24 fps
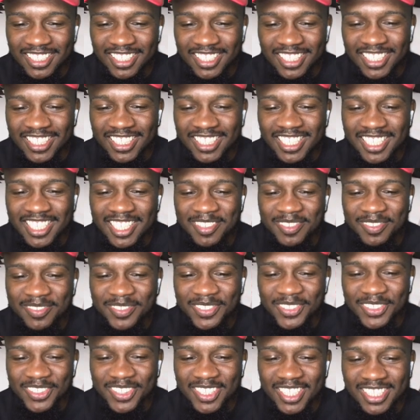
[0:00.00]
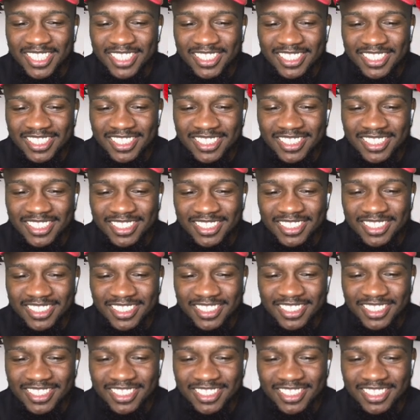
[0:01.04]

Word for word: He keep doing that shit. Oh